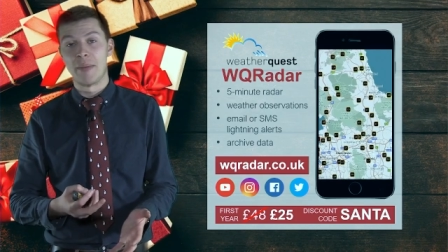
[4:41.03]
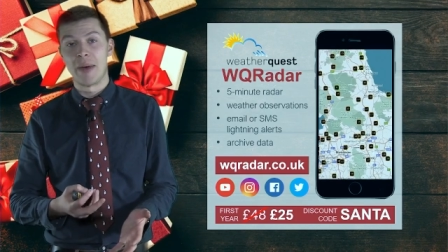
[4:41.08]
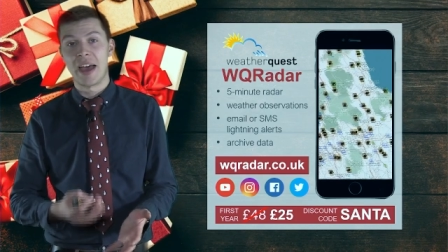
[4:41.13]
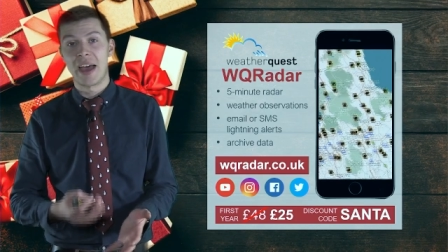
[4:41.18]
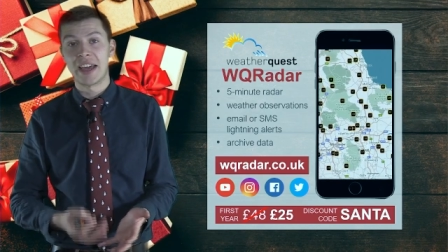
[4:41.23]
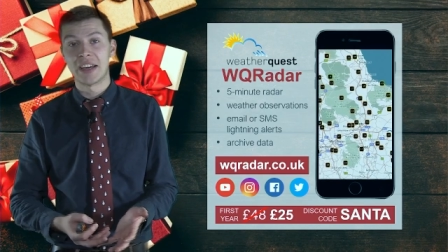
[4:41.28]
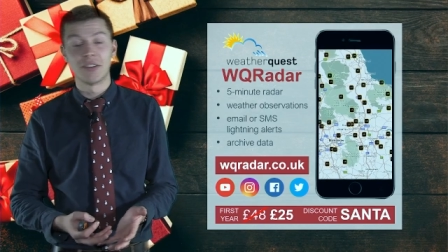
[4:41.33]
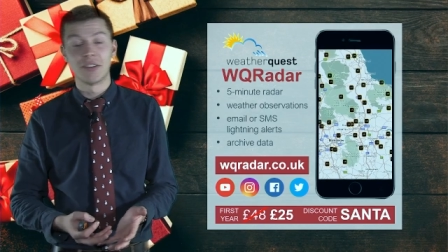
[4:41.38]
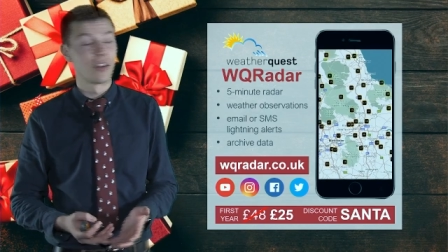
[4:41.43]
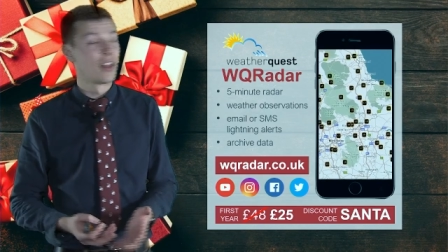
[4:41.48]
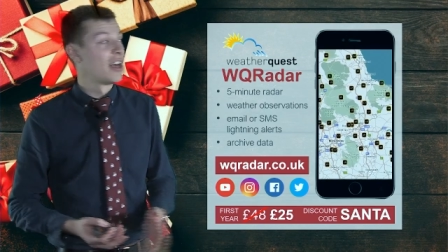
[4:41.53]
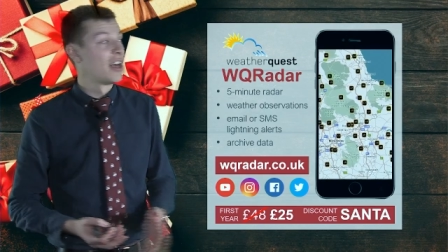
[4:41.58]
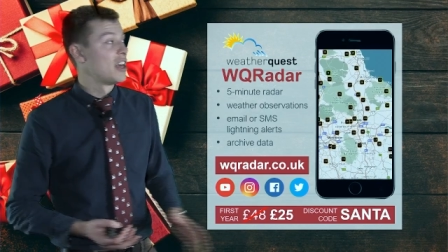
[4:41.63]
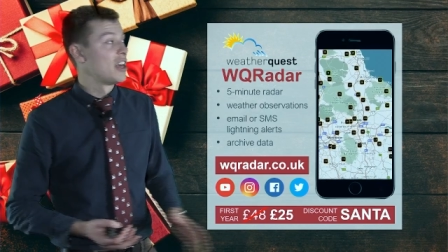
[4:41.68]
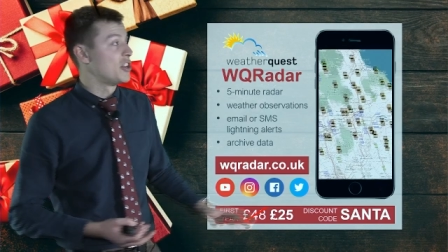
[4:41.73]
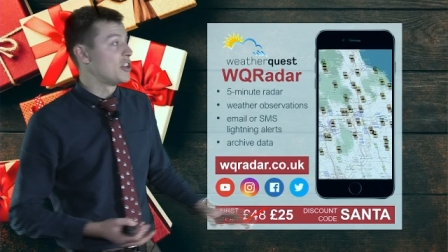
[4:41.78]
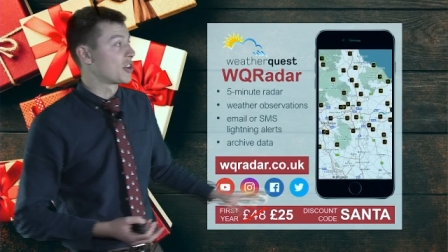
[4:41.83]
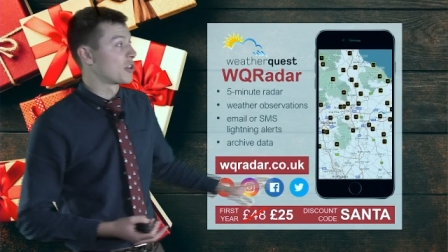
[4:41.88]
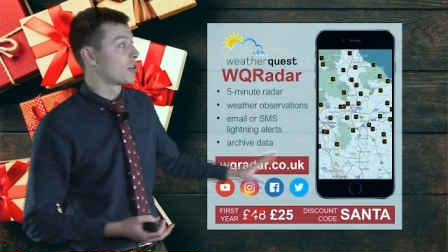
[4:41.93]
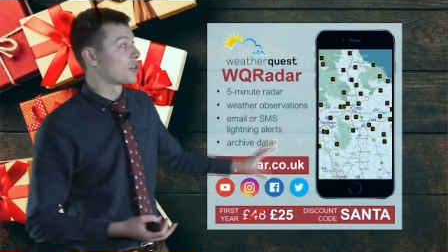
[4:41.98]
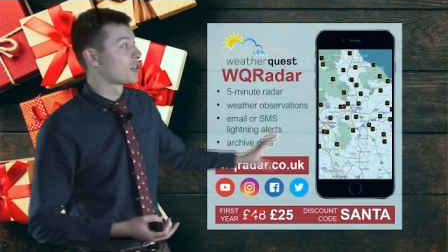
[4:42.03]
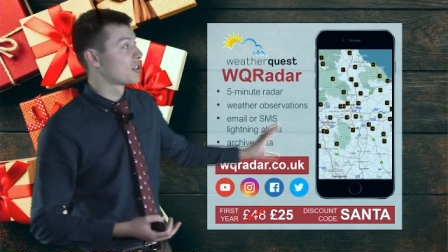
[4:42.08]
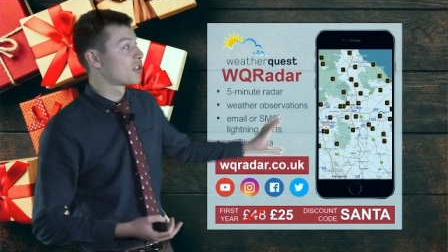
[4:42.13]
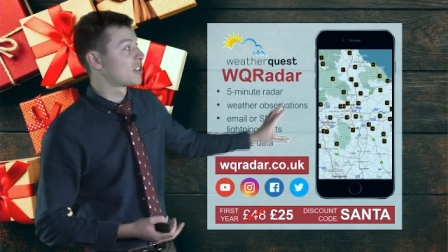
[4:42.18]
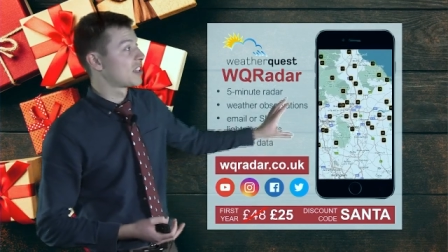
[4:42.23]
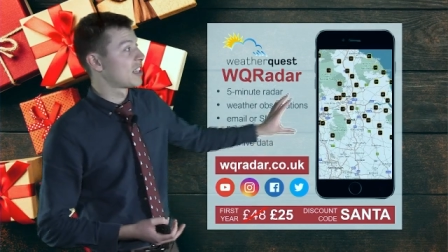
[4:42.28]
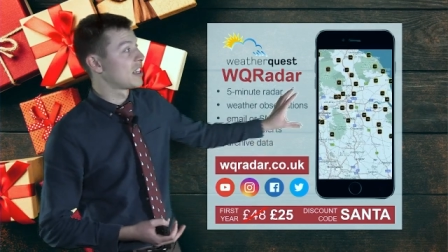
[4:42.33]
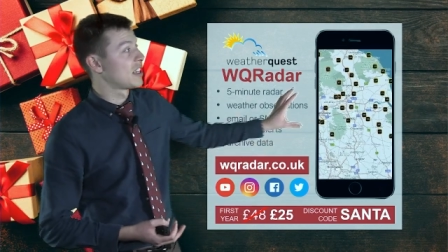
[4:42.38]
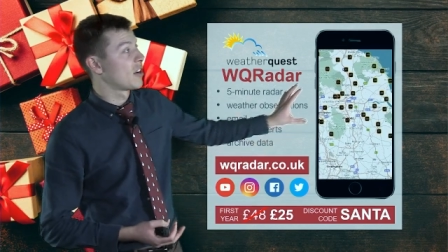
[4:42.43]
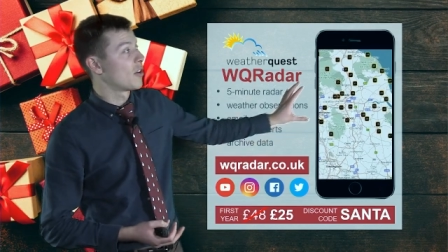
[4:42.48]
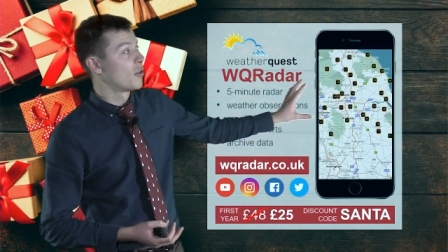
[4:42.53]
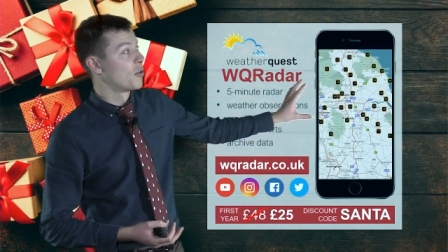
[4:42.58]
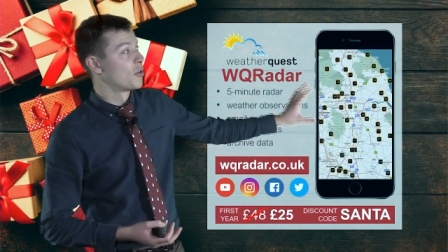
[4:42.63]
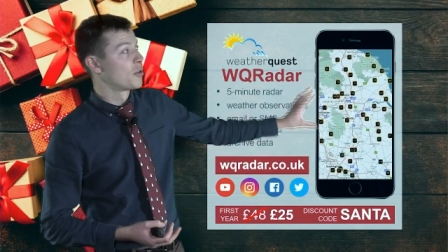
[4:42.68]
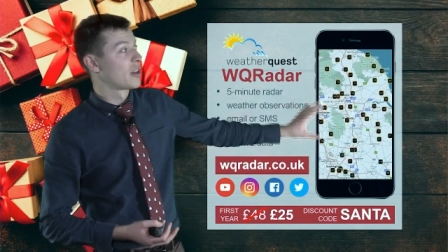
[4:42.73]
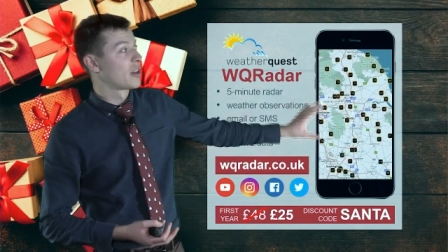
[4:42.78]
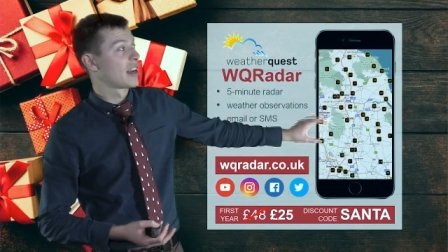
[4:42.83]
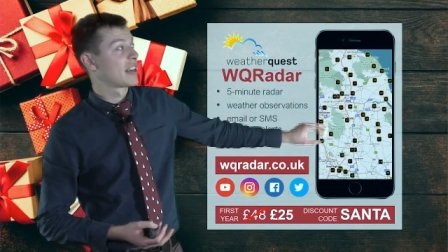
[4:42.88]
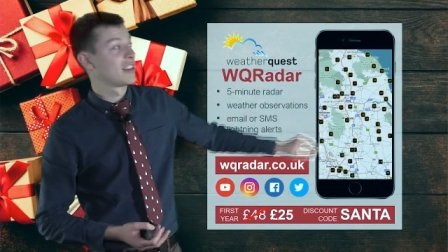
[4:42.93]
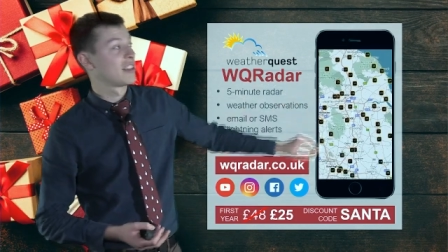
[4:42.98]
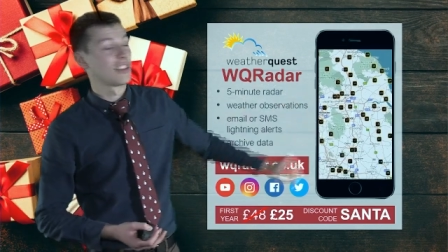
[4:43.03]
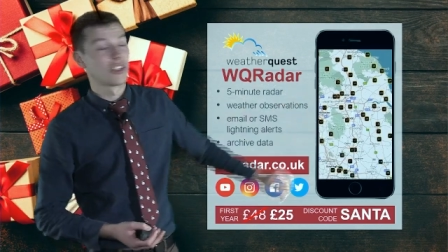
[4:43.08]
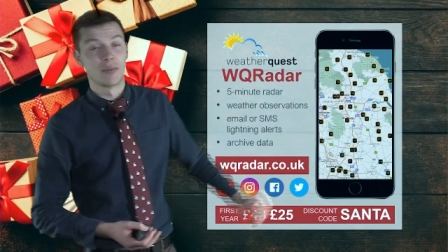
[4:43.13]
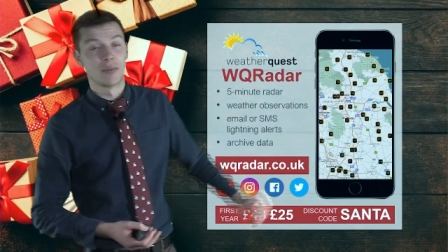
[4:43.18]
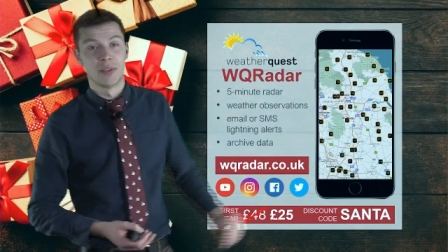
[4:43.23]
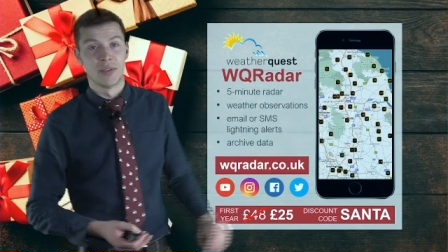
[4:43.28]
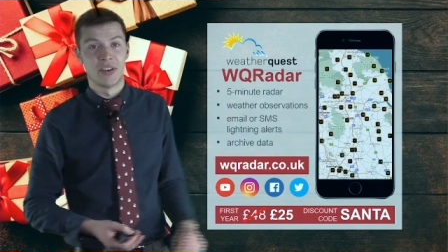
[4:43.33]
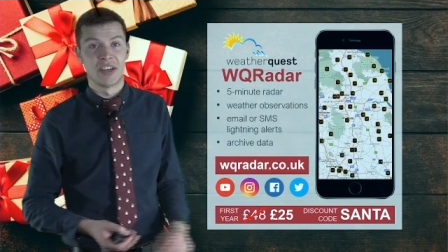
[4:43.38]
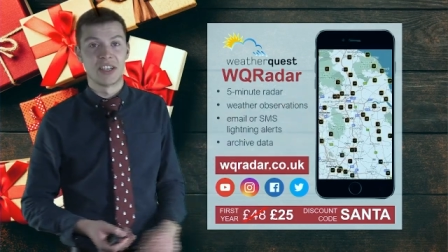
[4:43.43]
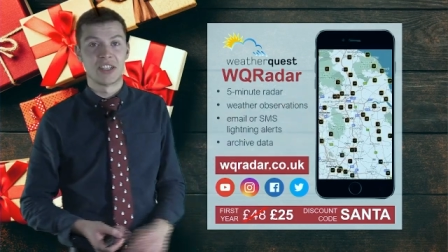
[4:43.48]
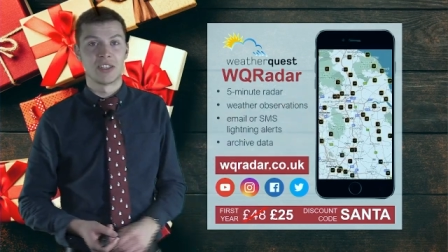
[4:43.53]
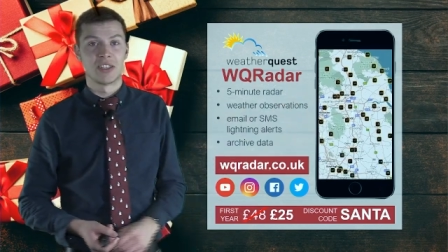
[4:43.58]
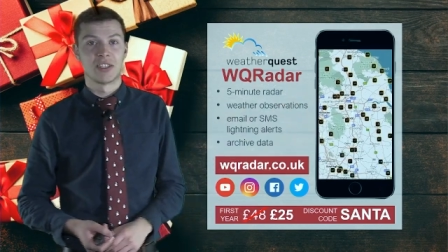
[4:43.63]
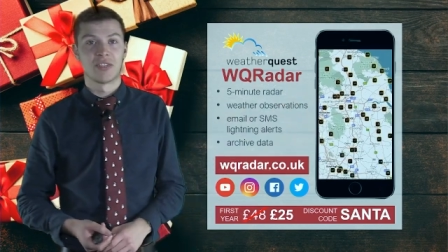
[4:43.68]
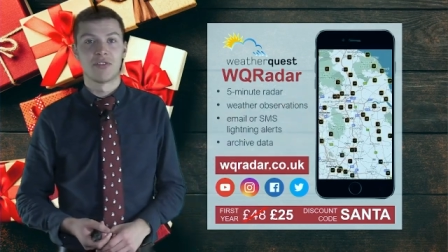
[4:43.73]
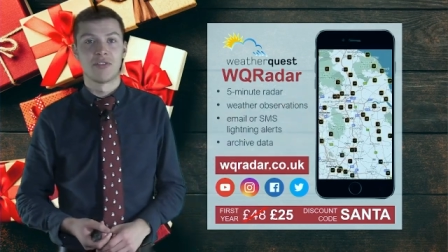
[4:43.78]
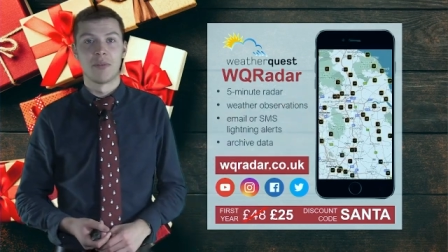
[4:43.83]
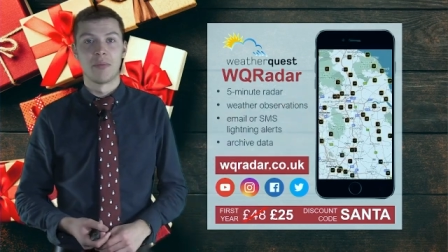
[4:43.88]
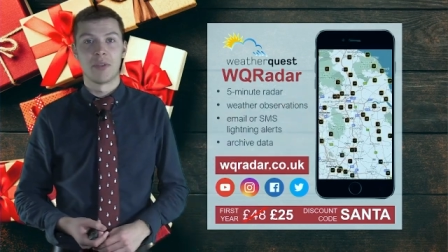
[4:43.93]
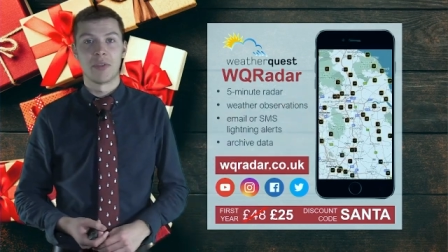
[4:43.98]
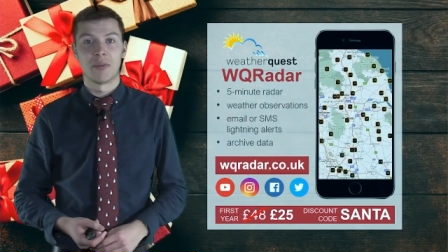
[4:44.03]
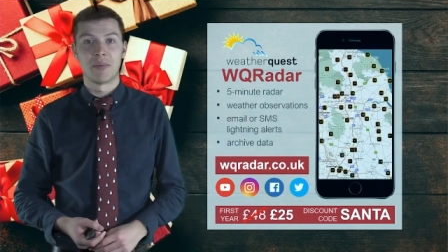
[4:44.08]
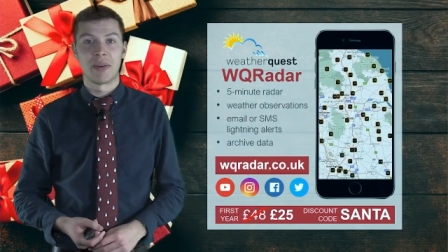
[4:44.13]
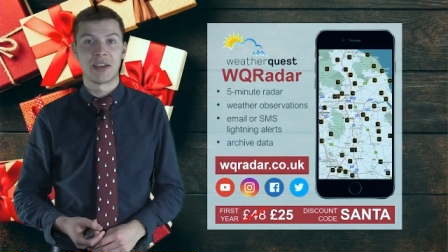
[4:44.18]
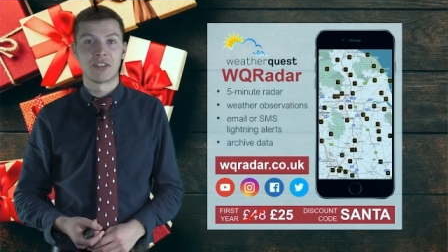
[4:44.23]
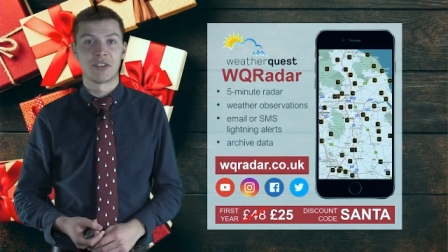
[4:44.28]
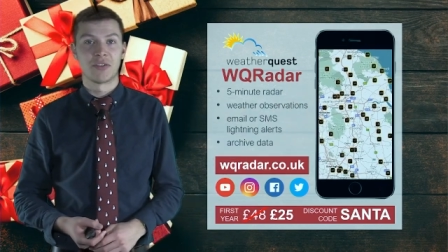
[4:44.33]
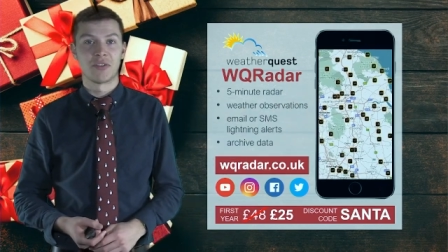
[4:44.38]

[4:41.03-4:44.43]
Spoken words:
hail. You can also see all the latest observations from the Met